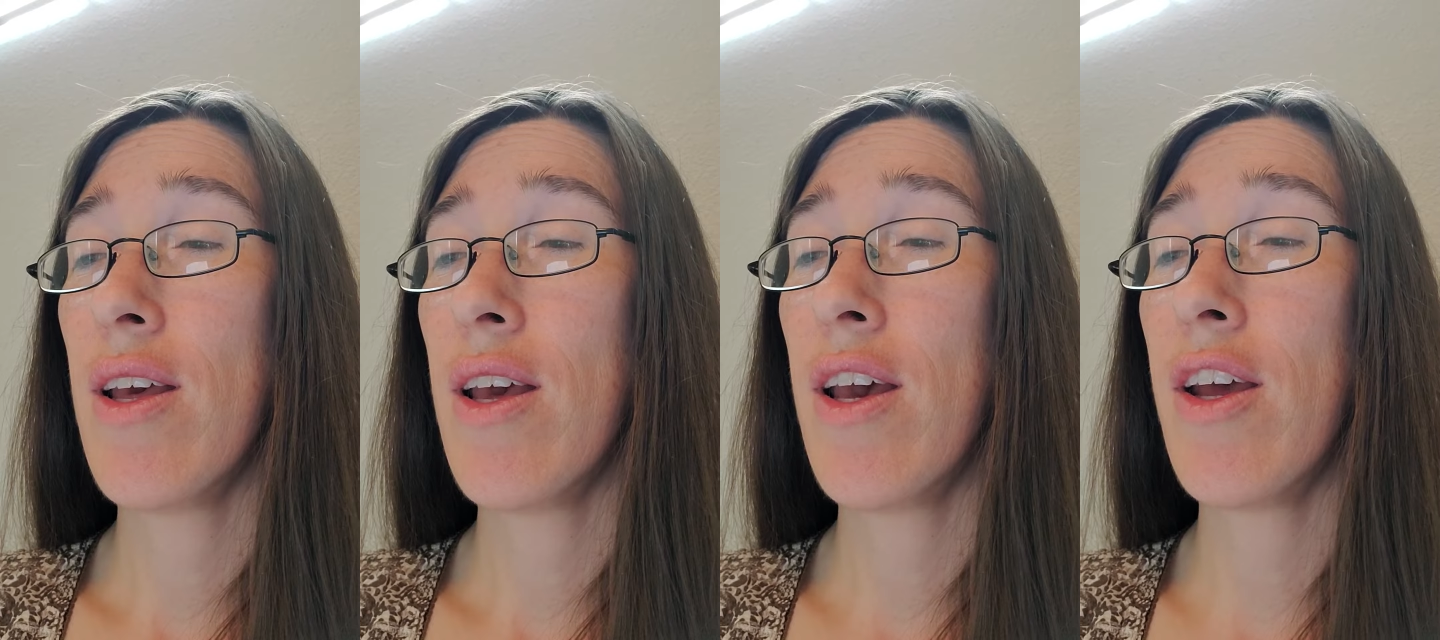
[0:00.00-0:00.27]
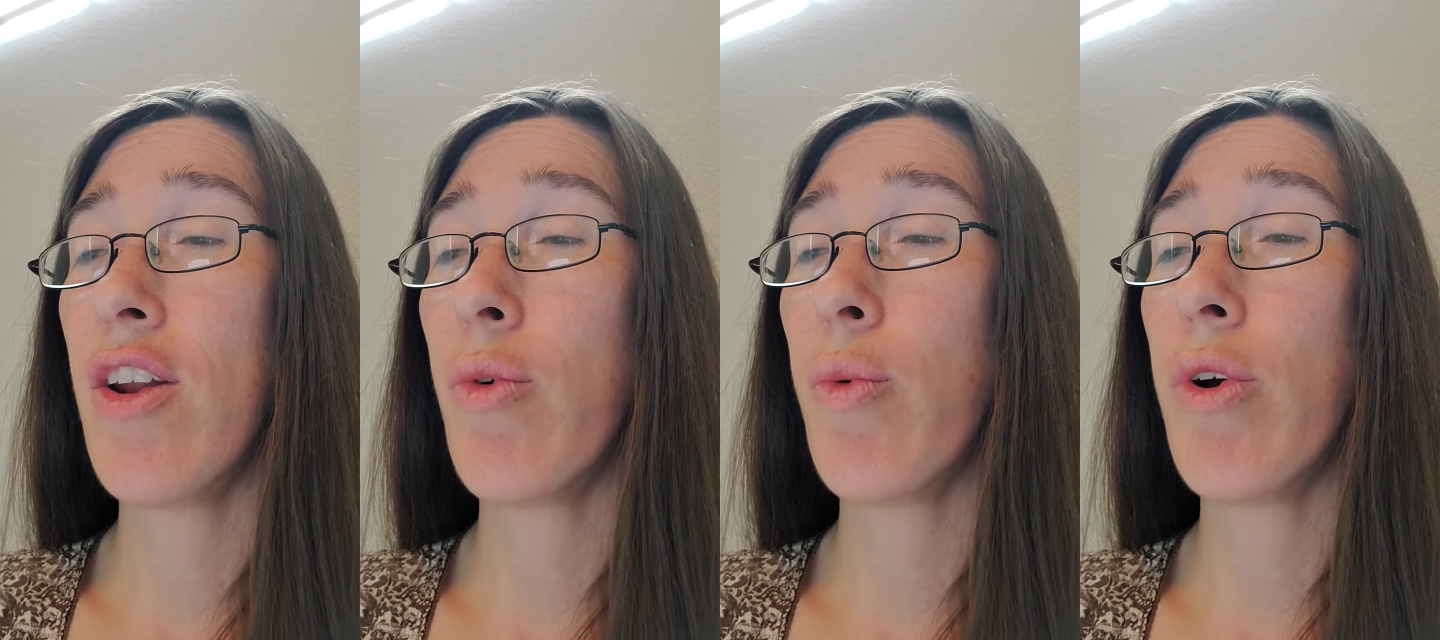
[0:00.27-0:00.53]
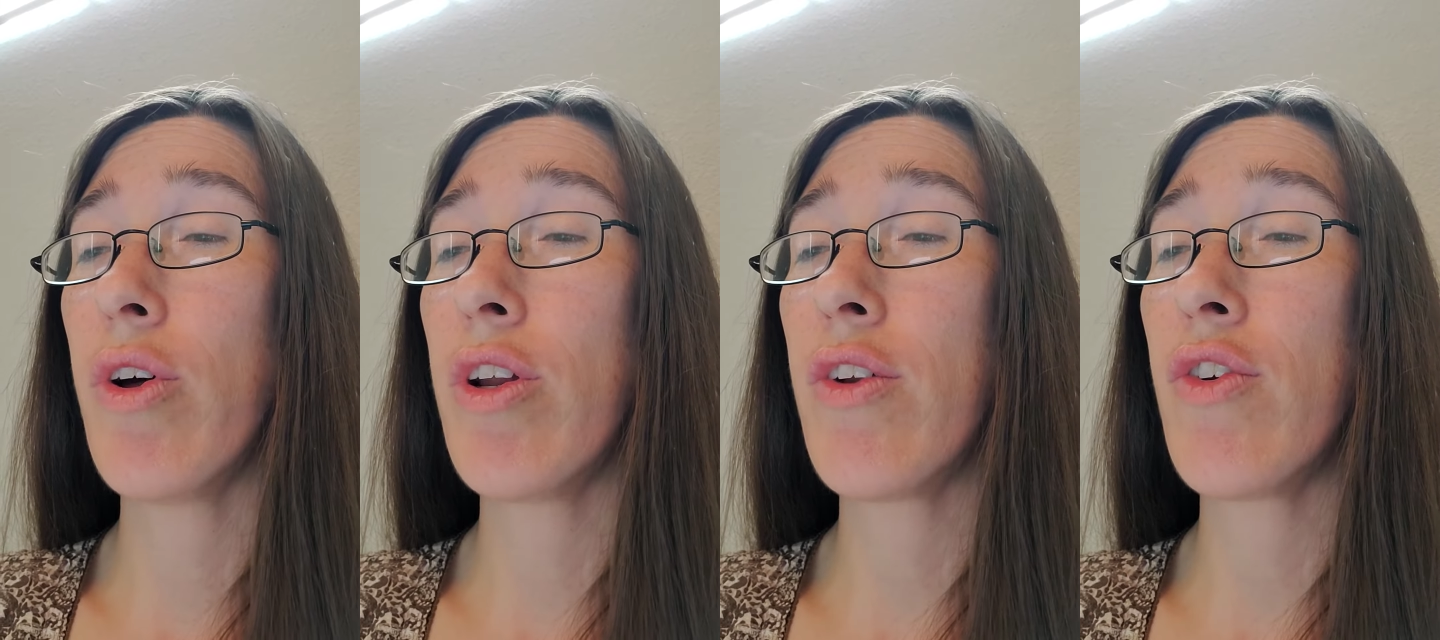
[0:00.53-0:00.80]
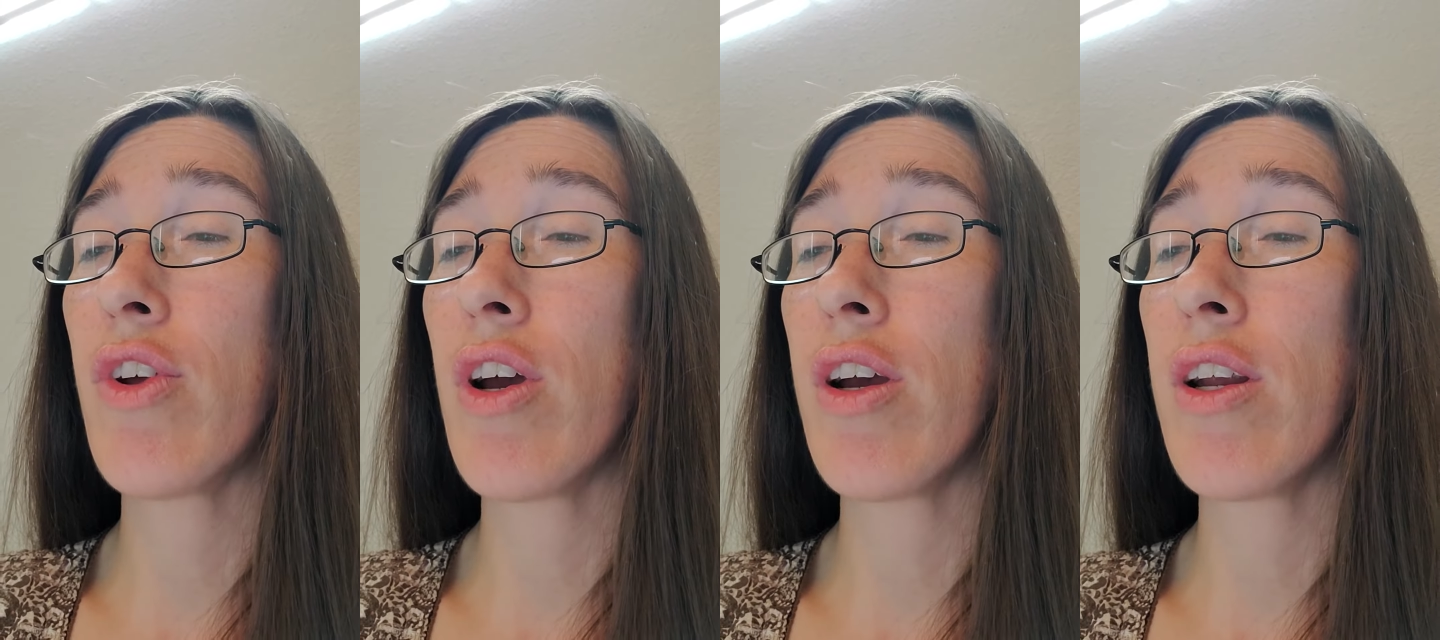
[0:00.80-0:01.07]
In a world of
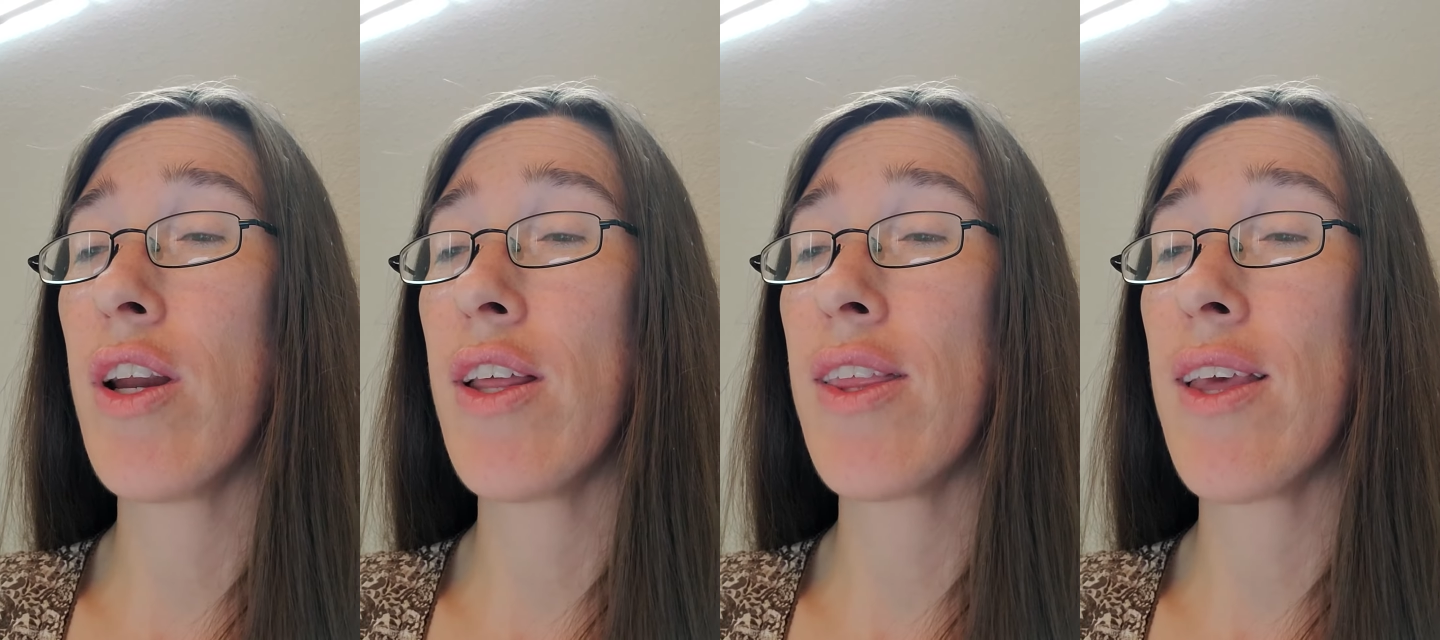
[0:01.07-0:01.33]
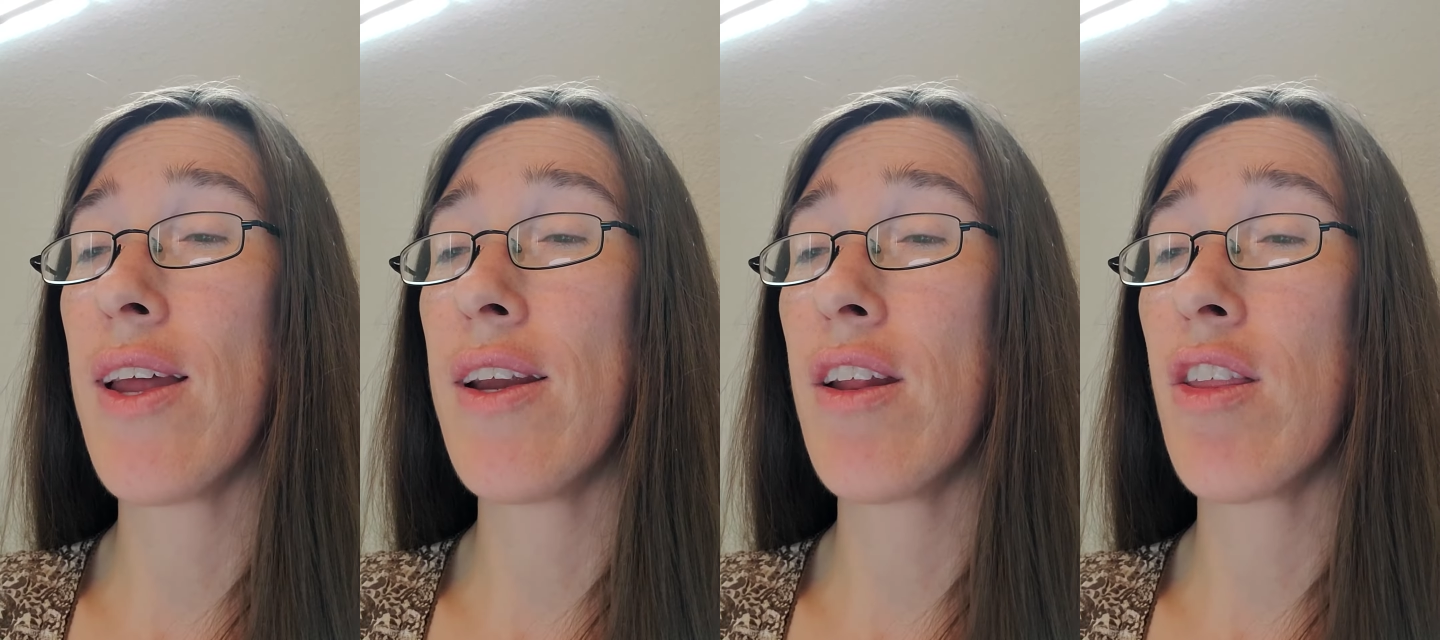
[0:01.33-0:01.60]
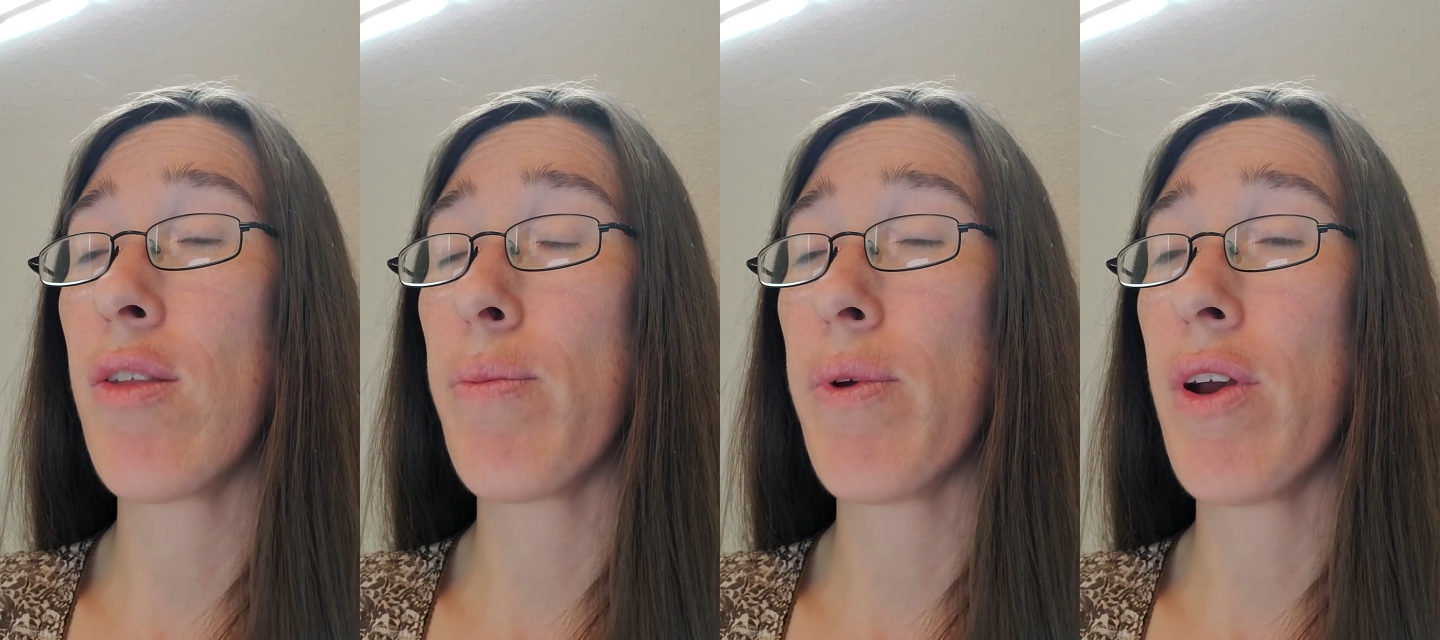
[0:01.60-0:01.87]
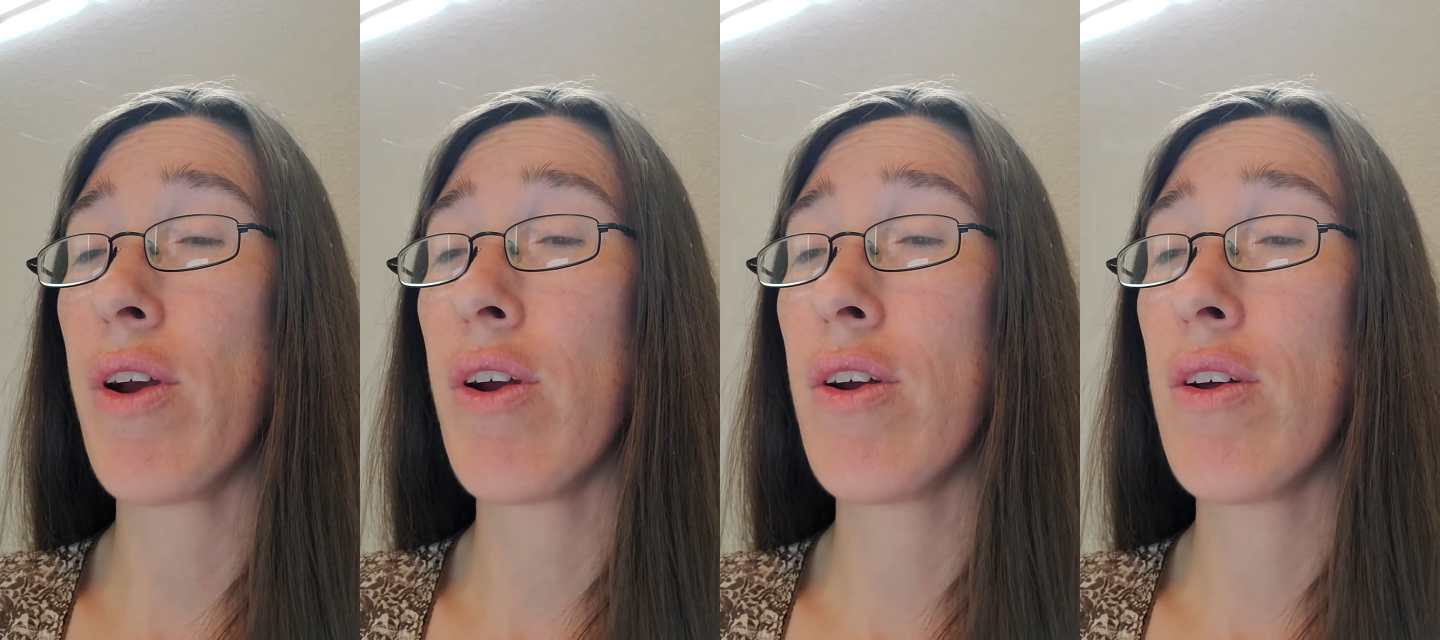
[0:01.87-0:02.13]
darkness and
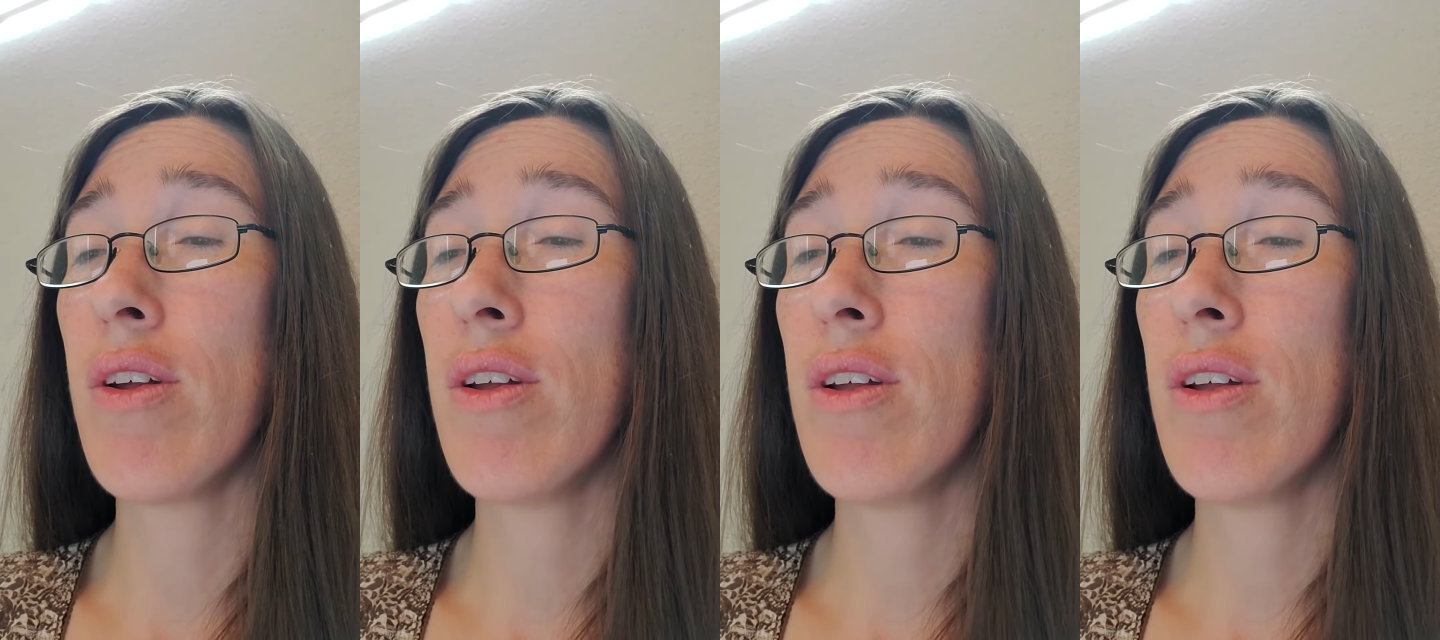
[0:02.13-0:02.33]
despair,